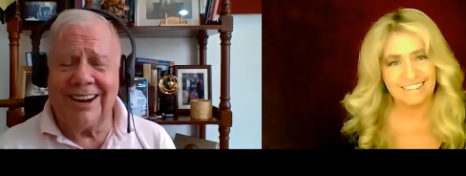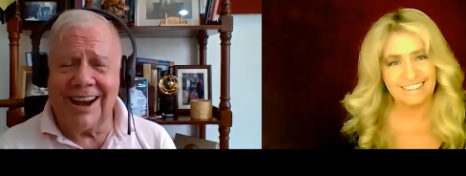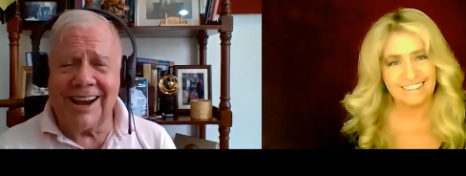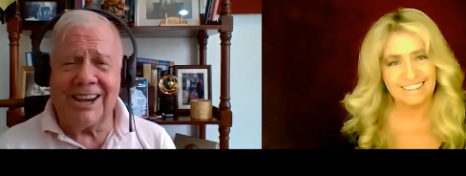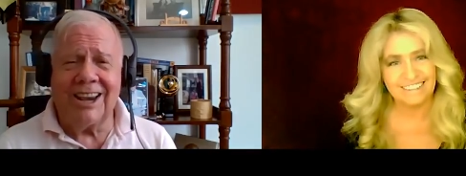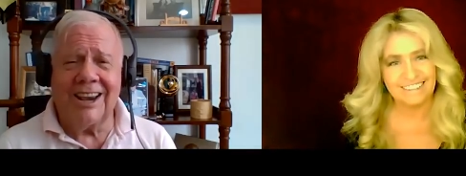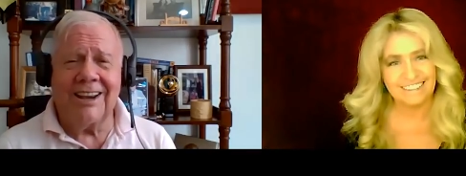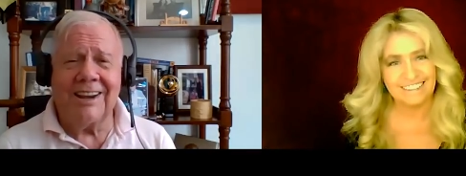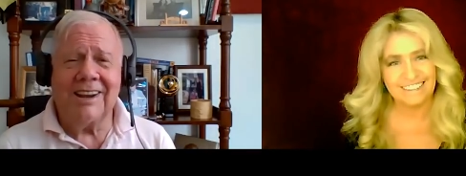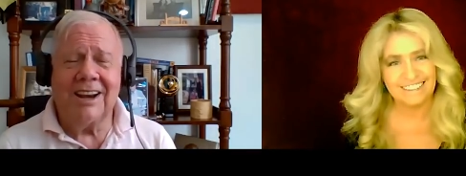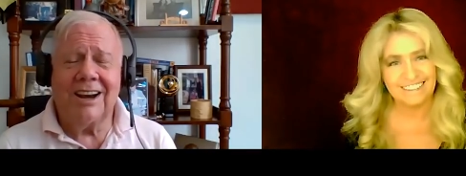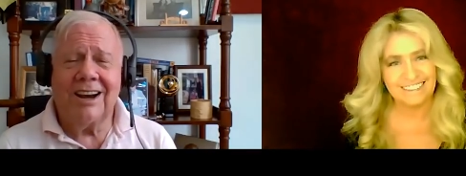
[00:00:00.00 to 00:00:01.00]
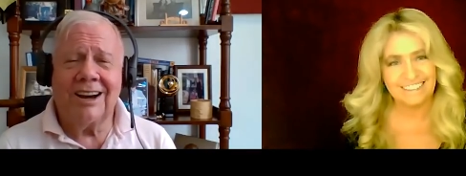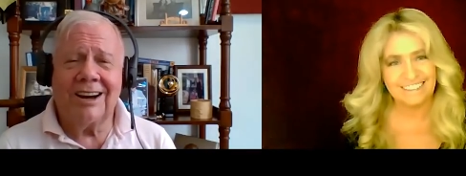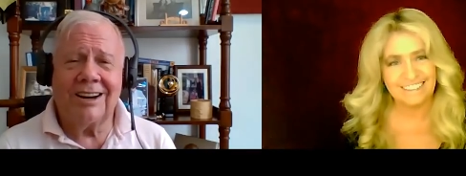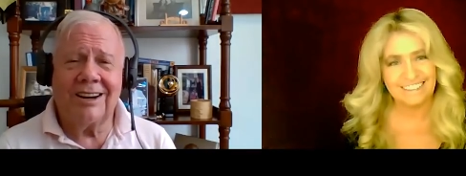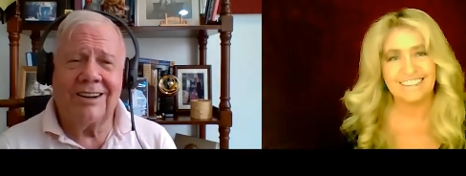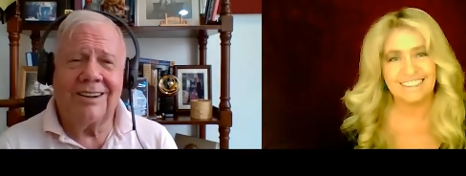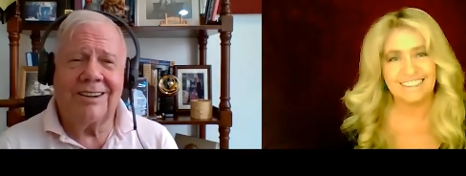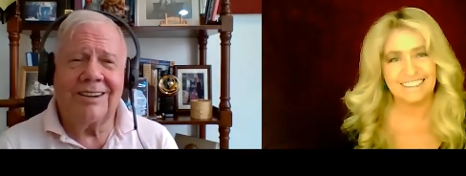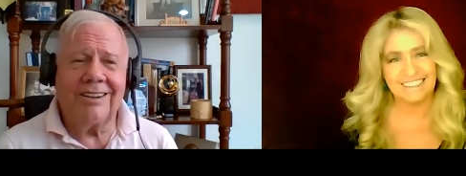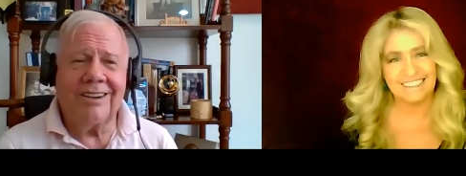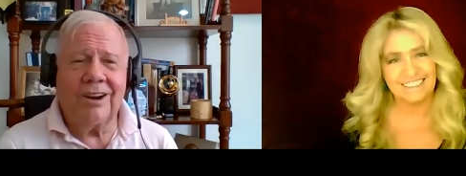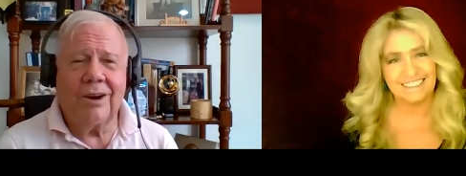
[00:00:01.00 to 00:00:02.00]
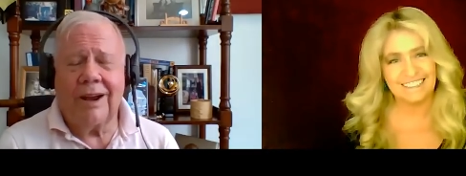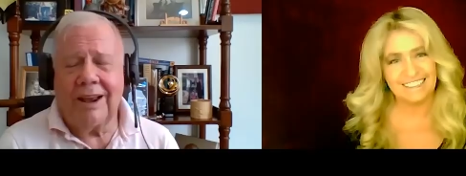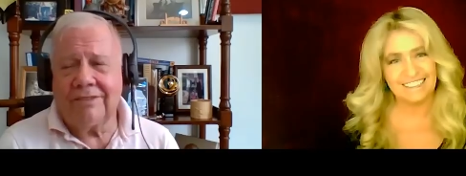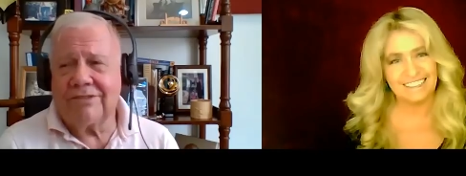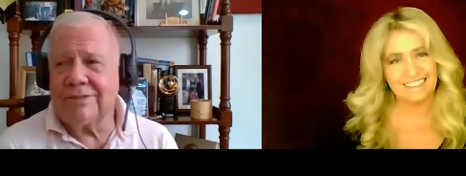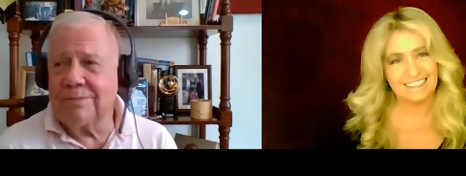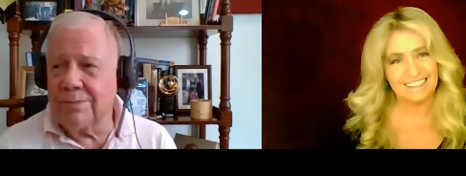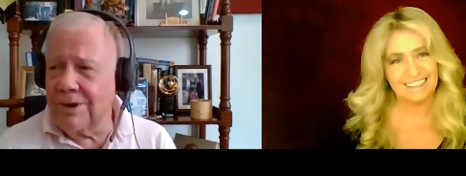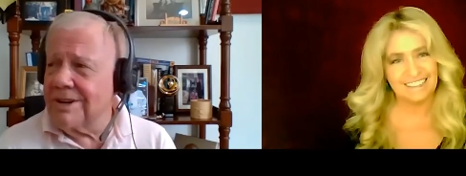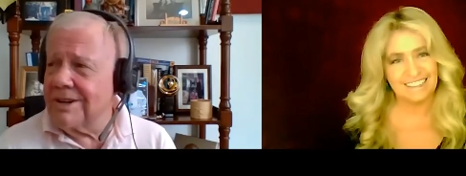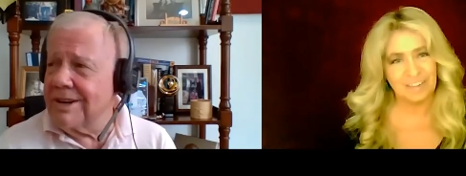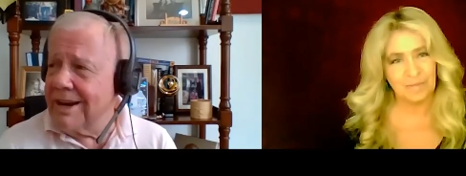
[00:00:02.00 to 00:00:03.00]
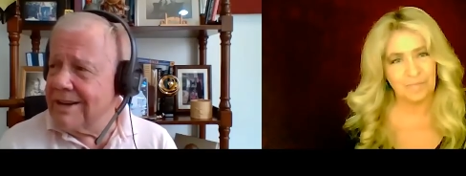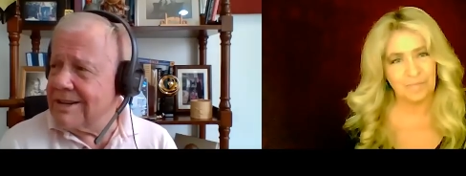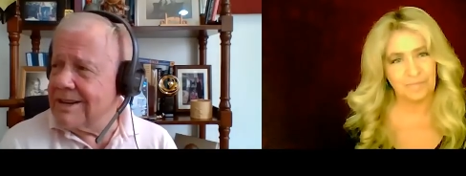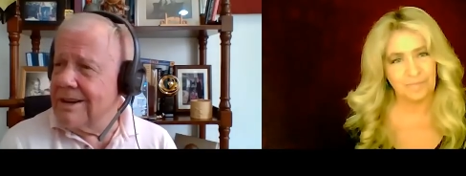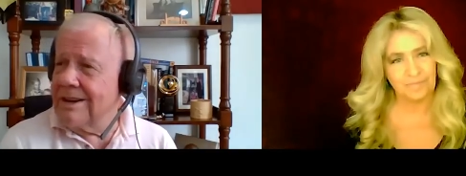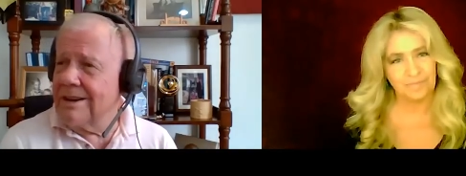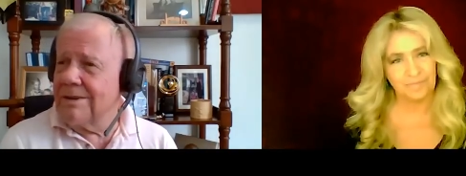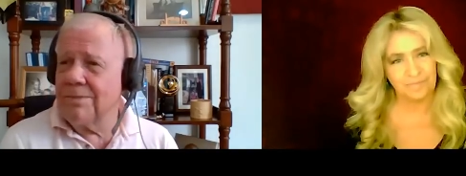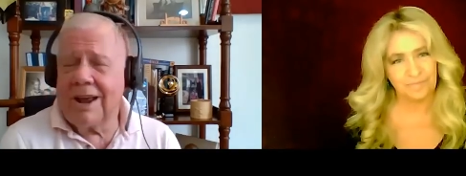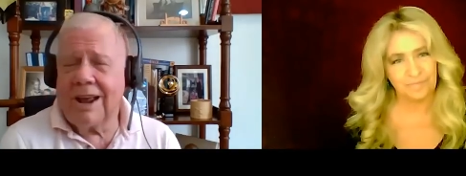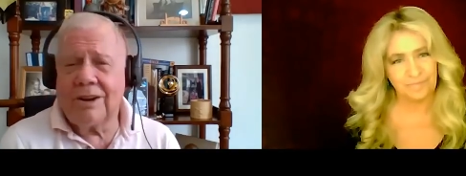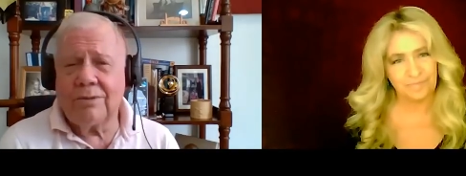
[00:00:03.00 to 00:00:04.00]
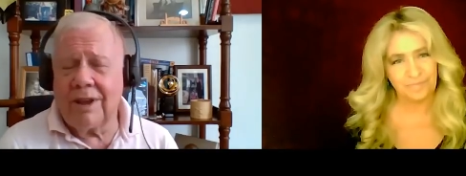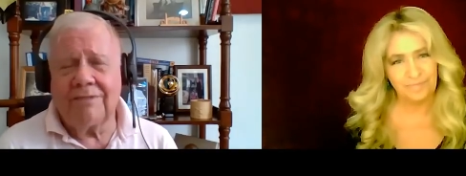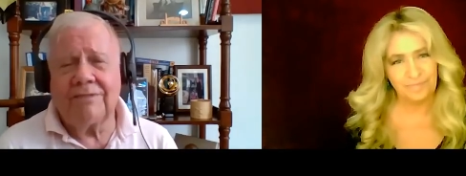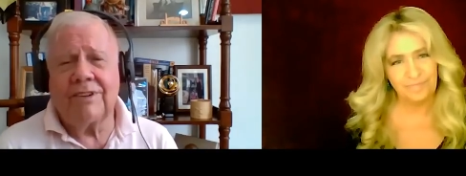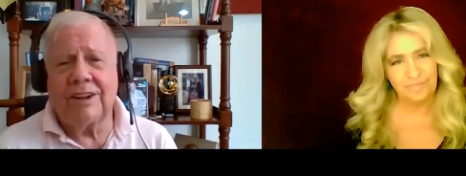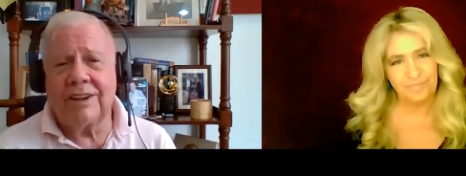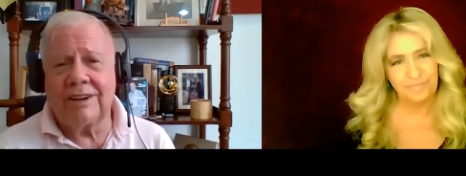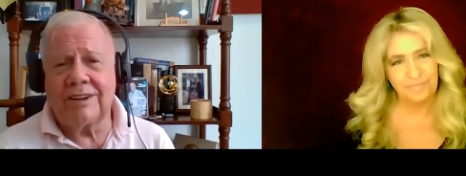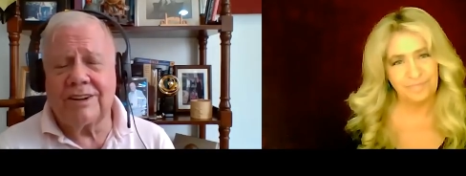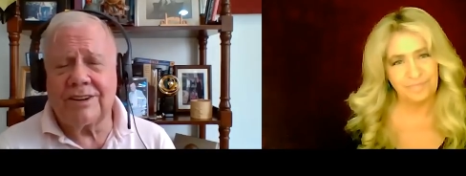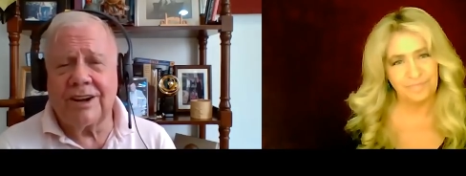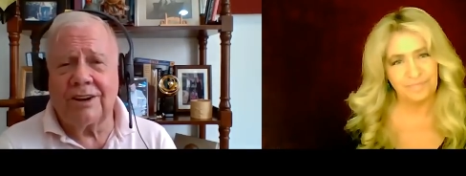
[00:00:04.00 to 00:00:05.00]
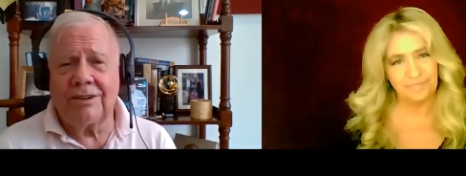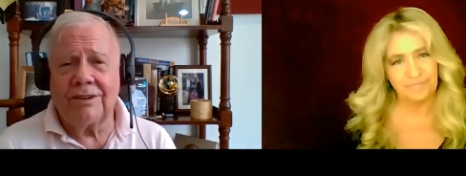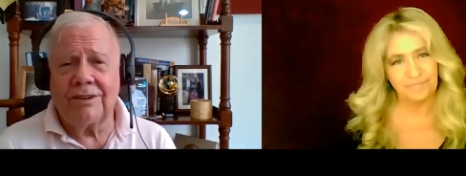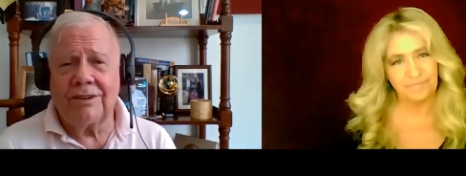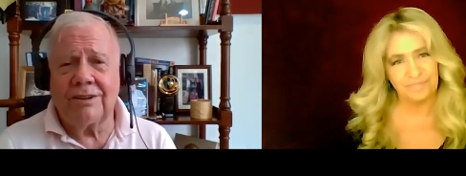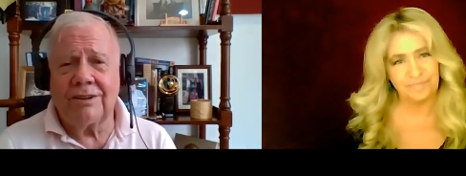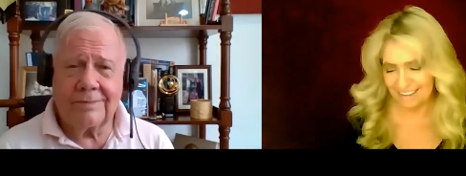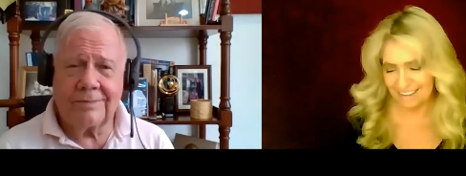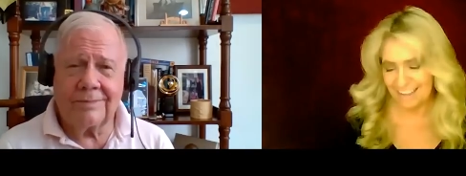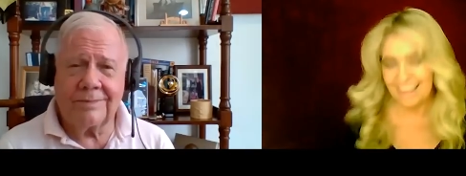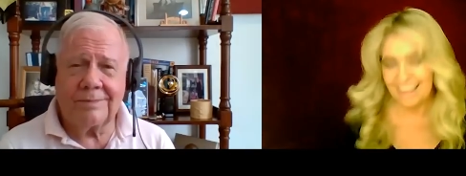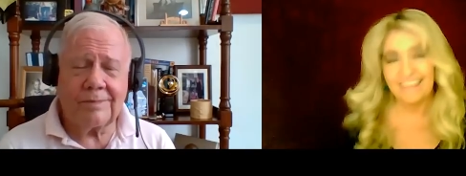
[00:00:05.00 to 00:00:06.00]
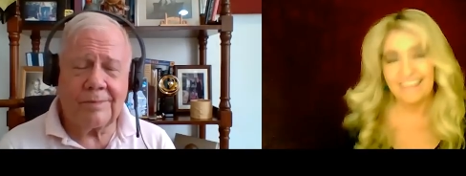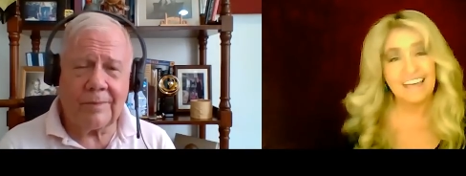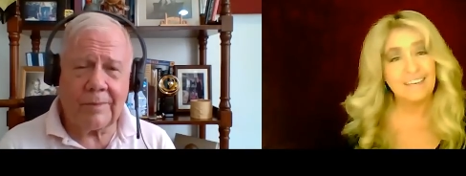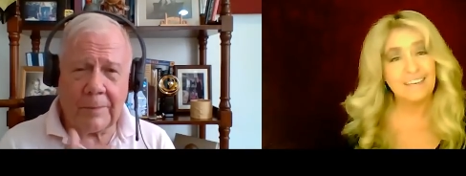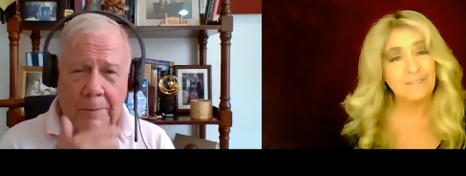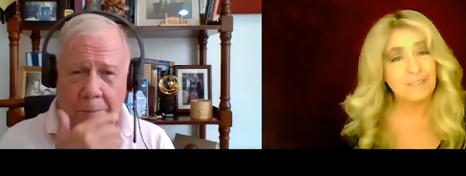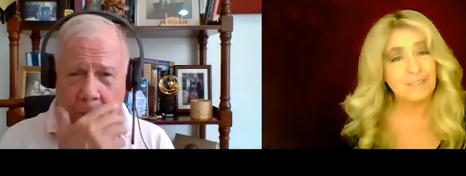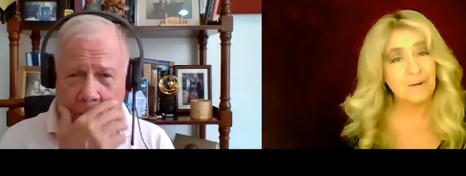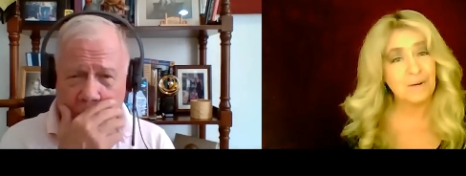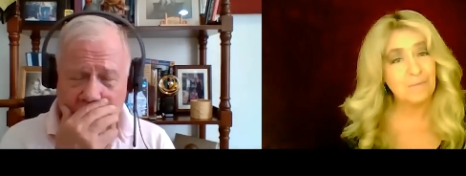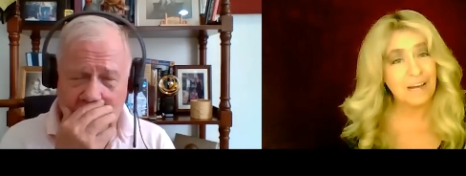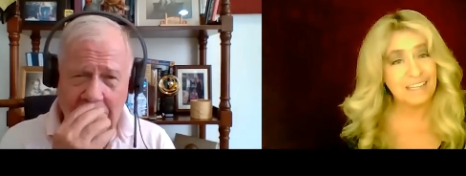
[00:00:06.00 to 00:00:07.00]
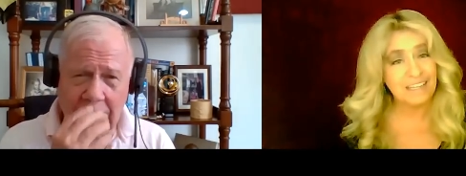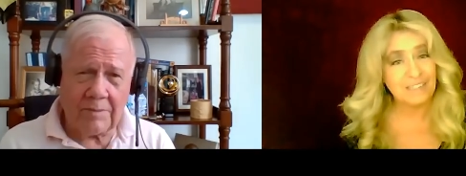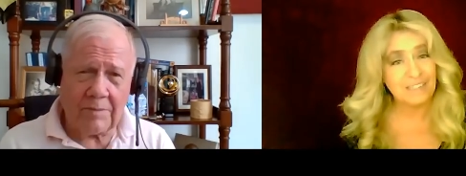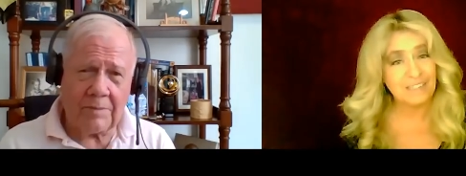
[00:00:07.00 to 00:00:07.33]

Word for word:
Speaker 1: I can. Uh, you know, I have some books, yes, but I don't have anything to sell.
Speaker 2: Thank you so much for